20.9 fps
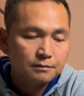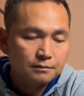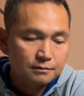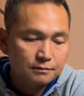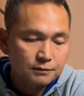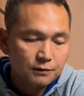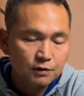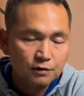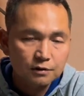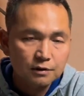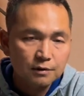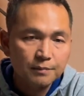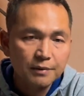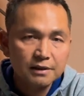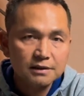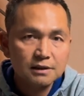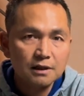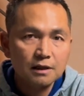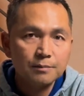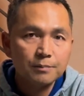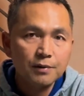the
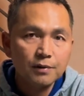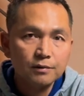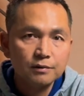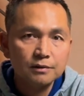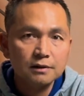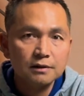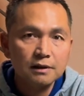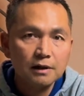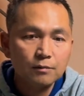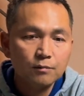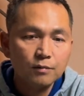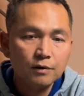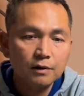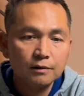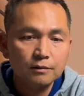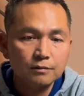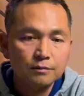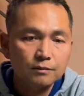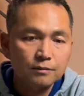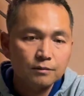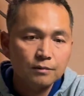basic component of
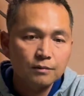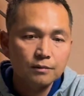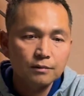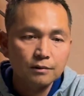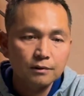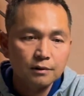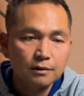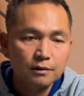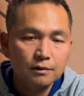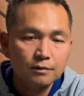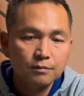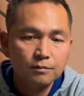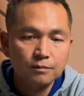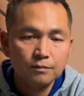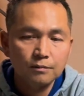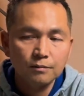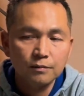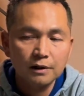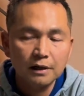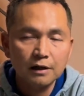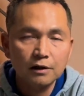
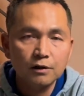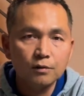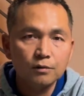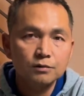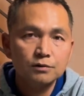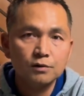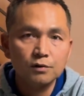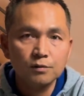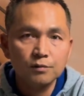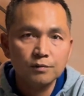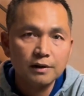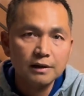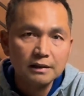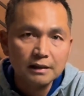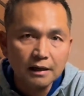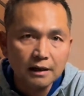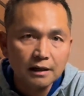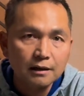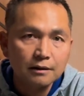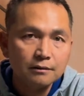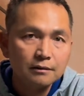what I go through right
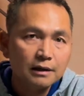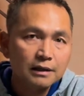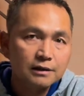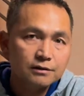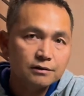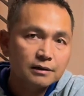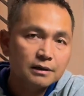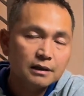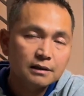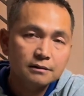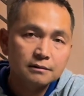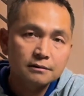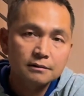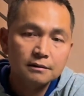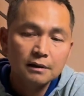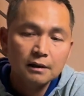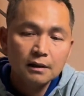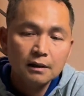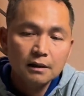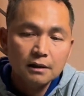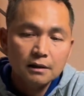now. And you can
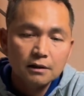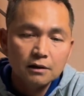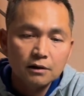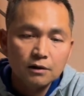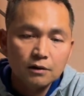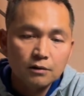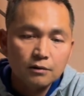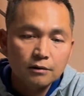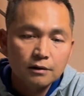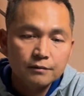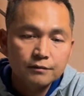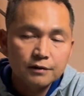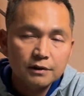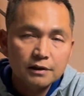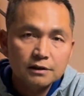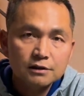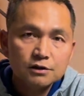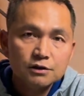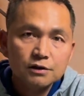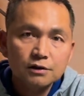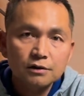
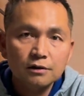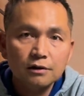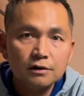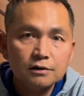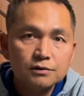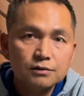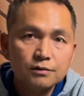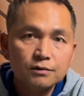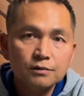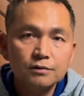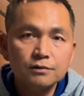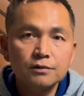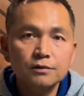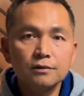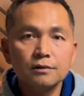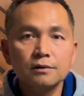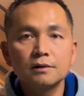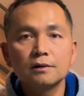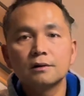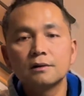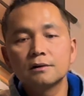share also
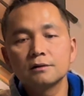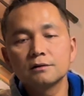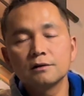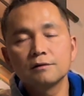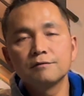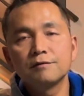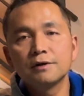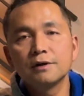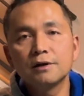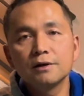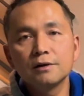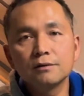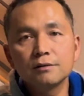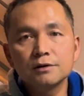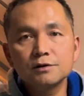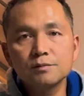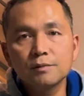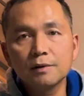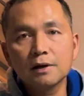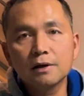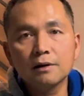your video
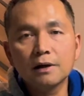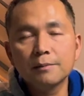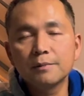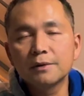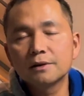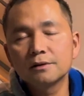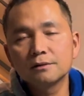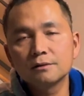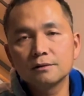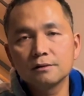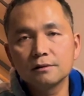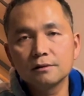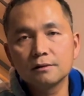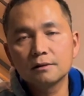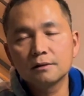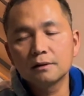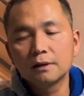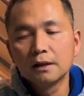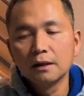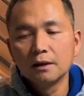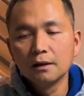as well. I mean
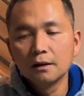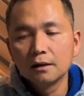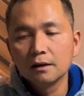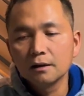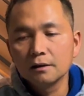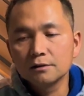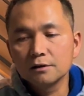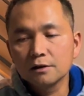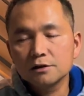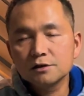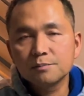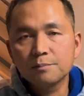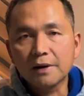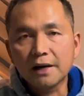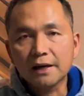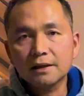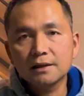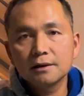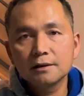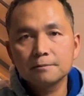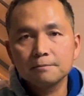your
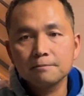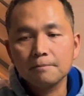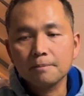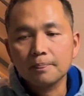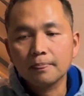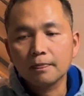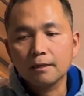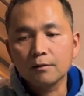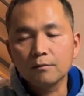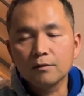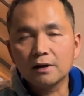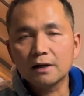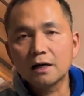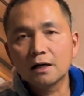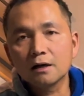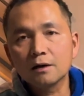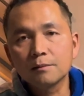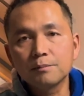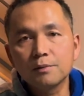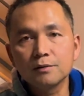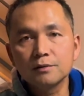spec, what kind
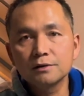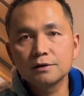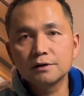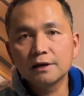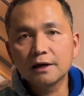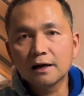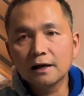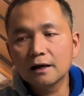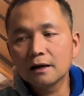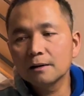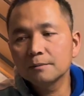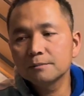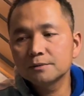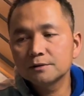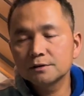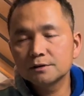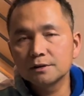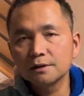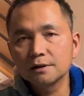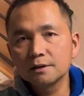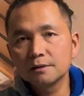of component you have.
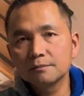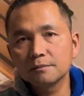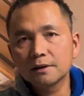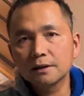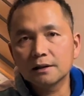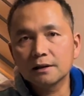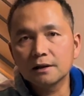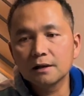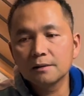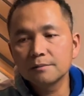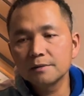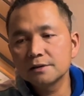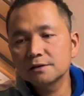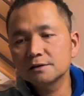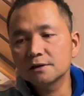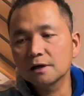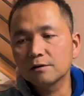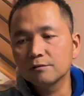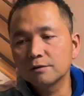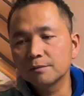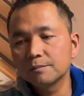Share in my
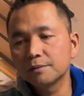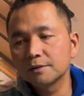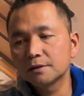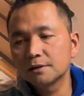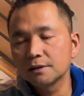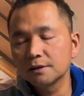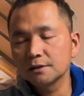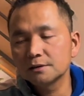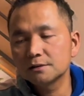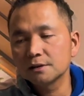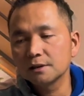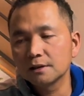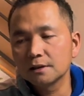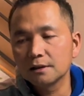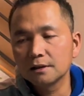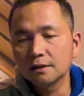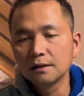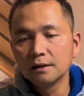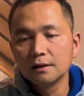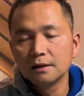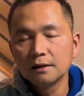comments. I will put this
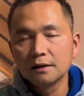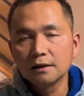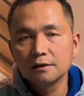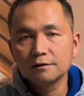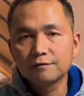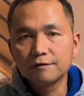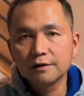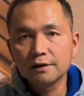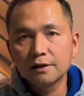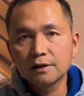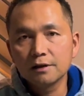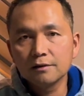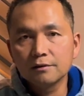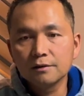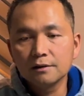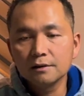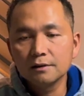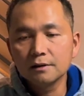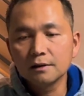a video.